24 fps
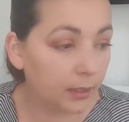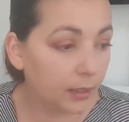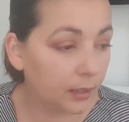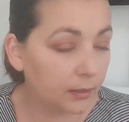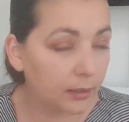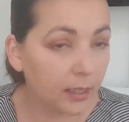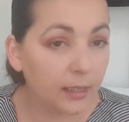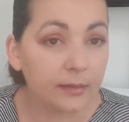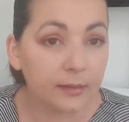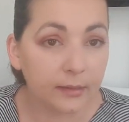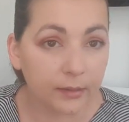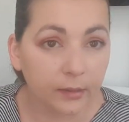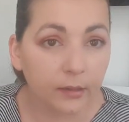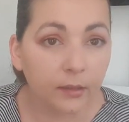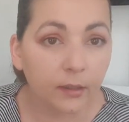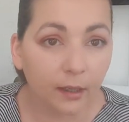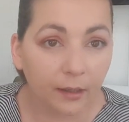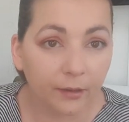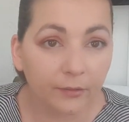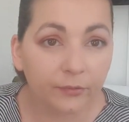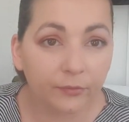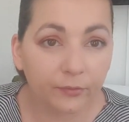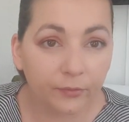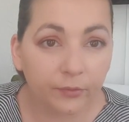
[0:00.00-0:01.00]
that's
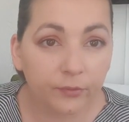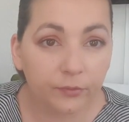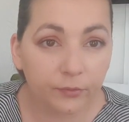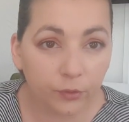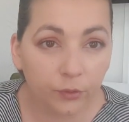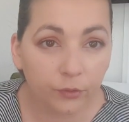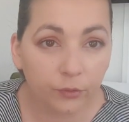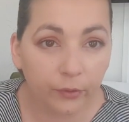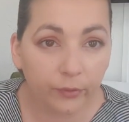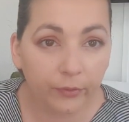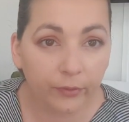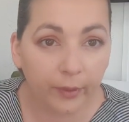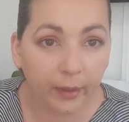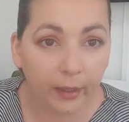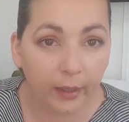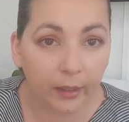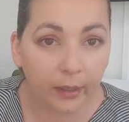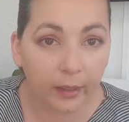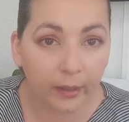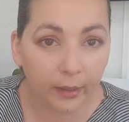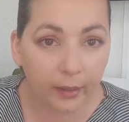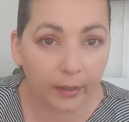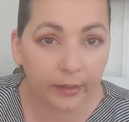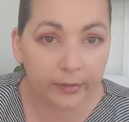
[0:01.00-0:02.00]
enough. Don't you
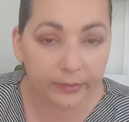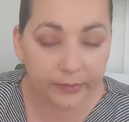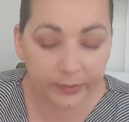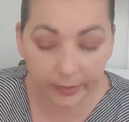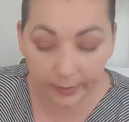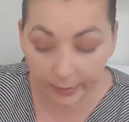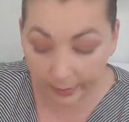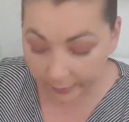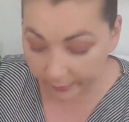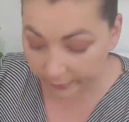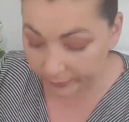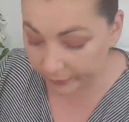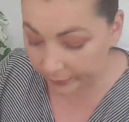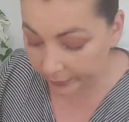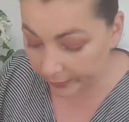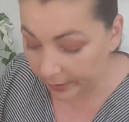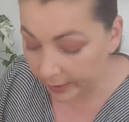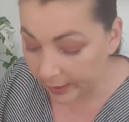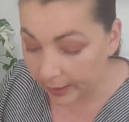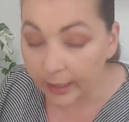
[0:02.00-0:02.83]
think? It's enough.